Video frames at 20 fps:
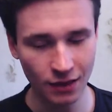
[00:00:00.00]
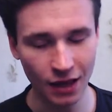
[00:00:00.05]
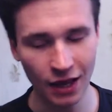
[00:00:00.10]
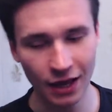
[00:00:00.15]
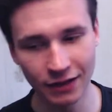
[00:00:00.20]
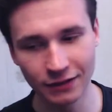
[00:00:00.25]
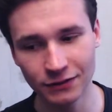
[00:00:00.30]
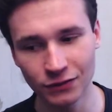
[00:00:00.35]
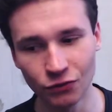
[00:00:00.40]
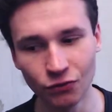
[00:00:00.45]

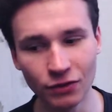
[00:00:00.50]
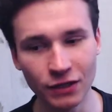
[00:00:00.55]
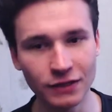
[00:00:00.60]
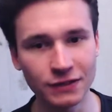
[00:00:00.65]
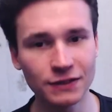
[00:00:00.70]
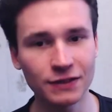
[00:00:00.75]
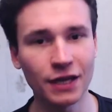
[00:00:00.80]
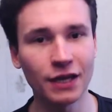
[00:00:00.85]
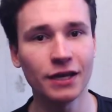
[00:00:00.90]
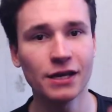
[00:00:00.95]
and you
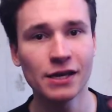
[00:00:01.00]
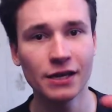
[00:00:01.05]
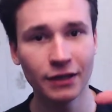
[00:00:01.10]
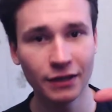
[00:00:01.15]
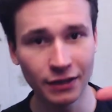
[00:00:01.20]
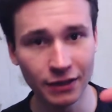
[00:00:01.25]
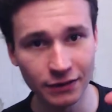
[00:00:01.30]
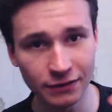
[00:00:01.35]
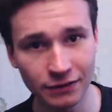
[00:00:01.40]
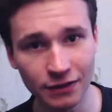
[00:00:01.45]
can say
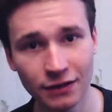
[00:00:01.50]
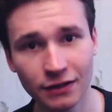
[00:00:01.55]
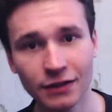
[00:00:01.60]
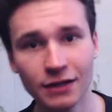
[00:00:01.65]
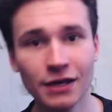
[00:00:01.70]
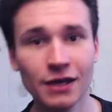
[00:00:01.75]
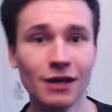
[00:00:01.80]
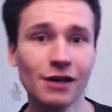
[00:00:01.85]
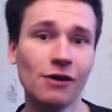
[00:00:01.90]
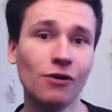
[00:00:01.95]
heat
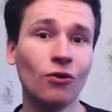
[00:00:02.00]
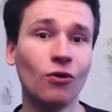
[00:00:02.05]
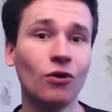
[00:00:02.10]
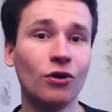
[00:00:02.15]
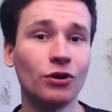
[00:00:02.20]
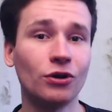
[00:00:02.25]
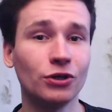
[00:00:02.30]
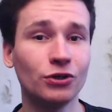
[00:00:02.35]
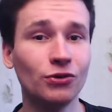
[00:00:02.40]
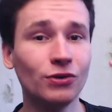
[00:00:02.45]

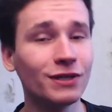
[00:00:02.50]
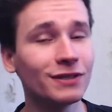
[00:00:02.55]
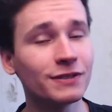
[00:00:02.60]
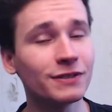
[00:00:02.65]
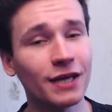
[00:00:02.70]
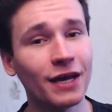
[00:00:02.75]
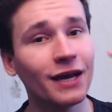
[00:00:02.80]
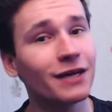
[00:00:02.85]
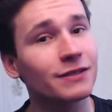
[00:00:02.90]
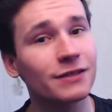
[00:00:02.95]
or you can
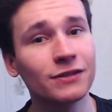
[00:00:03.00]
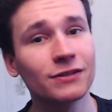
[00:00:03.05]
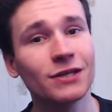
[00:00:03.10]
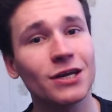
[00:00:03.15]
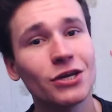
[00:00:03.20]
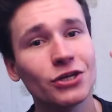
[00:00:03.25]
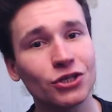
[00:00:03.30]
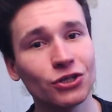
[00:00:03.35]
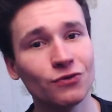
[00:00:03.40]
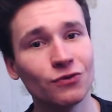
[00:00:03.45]
say
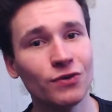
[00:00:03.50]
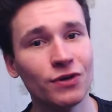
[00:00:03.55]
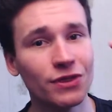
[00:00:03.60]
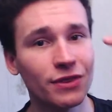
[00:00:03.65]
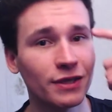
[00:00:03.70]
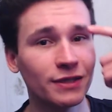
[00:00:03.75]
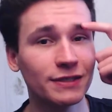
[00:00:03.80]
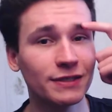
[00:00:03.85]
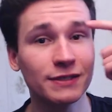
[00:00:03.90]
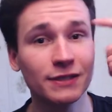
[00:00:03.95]
association
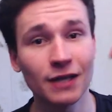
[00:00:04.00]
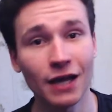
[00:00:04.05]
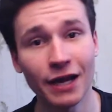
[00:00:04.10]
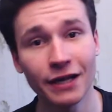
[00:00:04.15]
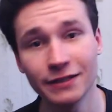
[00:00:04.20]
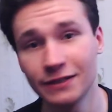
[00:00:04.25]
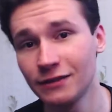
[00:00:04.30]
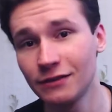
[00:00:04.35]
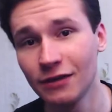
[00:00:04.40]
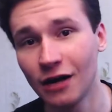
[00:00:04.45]
with its
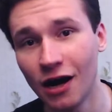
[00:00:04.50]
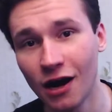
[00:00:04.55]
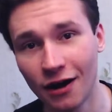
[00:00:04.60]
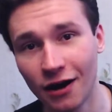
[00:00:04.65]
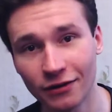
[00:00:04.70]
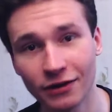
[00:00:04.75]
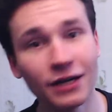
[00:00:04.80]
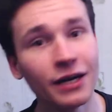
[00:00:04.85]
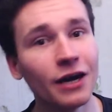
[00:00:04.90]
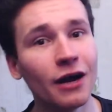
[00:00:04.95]
a
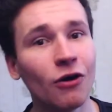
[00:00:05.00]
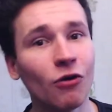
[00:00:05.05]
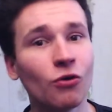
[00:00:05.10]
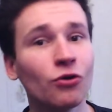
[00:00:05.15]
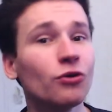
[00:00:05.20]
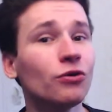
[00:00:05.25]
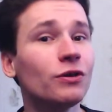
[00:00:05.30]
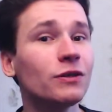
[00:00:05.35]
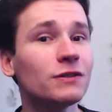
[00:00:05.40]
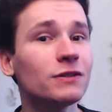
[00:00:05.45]
star
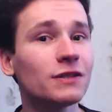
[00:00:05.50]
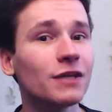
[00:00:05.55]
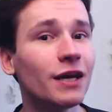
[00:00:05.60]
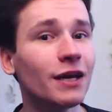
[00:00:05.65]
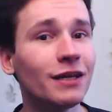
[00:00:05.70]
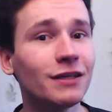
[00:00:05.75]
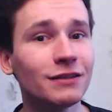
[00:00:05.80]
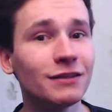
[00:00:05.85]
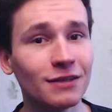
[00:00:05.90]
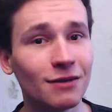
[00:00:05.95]
or you can
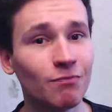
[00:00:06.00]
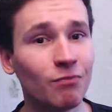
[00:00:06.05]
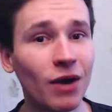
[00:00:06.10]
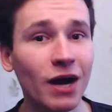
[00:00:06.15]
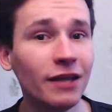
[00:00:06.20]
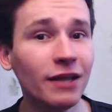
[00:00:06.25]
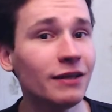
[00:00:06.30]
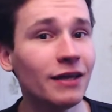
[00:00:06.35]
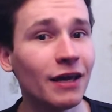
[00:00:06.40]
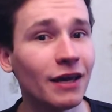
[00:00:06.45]
say it, uh,
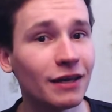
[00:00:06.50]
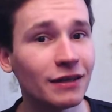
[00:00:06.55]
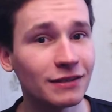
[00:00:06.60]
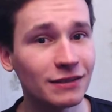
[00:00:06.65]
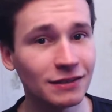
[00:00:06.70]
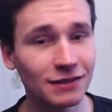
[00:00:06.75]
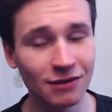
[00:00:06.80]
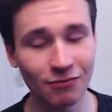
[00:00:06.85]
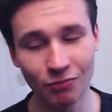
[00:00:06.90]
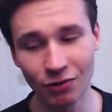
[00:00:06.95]

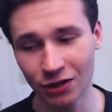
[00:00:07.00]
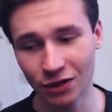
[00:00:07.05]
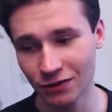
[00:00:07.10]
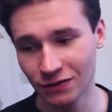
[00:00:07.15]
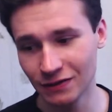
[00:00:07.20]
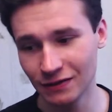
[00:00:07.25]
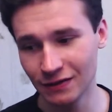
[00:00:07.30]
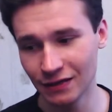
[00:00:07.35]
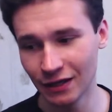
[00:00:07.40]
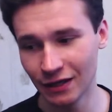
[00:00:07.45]
pancakes
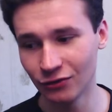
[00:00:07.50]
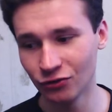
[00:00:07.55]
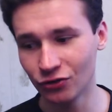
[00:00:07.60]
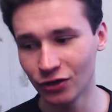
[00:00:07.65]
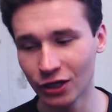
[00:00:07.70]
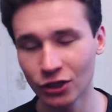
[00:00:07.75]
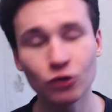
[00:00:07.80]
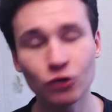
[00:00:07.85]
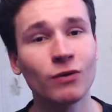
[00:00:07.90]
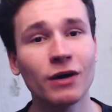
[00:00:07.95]
because in
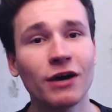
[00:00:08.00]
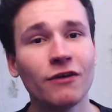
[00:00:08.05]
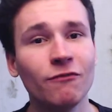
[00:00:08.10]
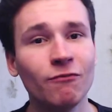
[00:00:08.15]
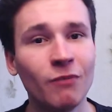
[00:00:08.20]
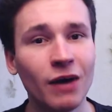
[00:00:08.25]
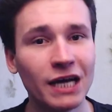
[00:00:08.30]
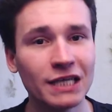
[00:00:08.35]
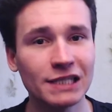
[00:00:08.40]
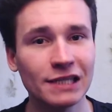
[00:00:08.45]
russia we have
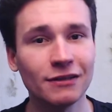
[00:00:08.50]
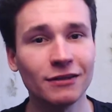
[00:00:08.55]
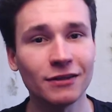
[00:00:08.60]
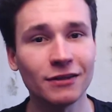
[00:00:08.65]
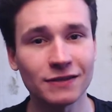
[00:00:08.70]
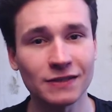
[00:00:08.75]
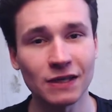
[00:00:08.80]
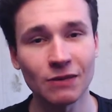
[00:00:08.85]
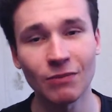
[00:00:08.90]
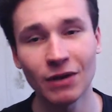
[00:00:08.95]

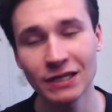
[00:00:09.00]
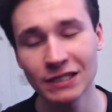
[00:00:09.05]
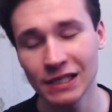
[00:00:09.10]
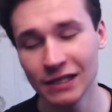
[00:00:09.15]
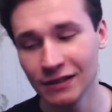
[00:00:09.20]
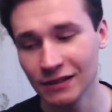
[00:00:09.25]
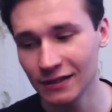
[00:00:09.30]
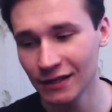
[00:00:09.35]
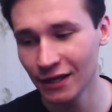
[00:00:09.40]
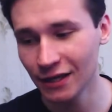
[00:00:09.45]
maslenitsa
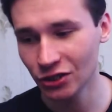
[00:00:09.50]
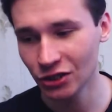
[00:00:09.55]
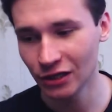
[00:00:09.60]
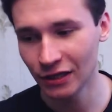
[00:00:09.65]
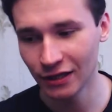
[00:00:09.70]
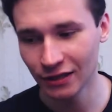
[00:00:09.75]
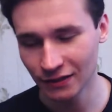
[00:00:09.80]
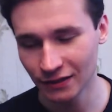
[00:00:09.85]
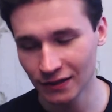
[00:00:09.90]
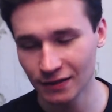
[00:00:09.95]
maslenitsa
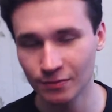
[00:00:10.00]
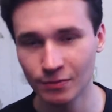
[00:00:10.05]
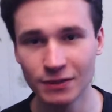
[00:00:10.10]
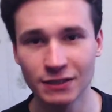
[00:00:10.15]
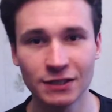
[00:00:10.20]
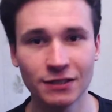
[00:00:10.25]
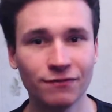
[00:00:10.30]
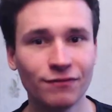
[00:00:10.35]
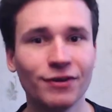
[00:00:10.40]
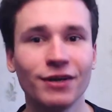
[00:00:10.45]
actually it is a
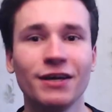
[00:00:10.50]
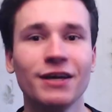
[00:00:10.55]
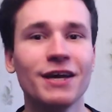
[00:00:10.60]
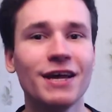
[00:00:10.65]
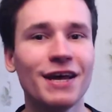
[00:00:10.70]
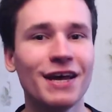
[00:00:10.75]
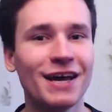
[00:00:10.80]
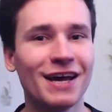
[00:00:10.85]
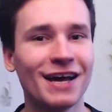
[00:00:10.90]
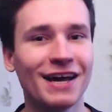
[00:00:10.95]
specific
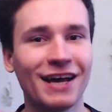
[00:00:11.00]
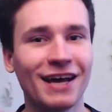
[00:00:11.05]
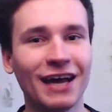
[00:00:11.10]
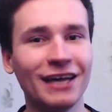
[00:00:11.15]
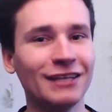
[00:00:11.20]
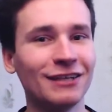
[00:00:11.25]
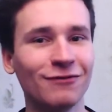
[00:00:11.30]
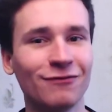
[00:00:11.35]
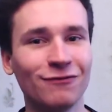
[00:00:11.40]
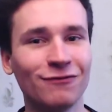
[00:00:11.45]

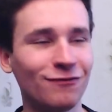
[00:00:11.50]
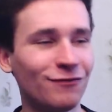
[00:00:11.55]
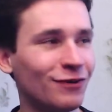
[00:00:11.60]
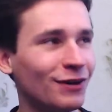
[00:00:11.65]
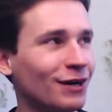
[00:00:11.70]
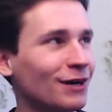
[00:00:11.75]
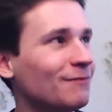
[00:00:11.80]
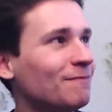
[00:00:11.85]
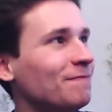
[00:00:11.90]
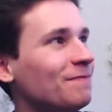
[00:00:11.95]
kind of
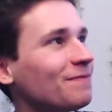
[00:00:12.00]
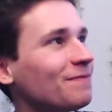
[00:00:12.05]
uh,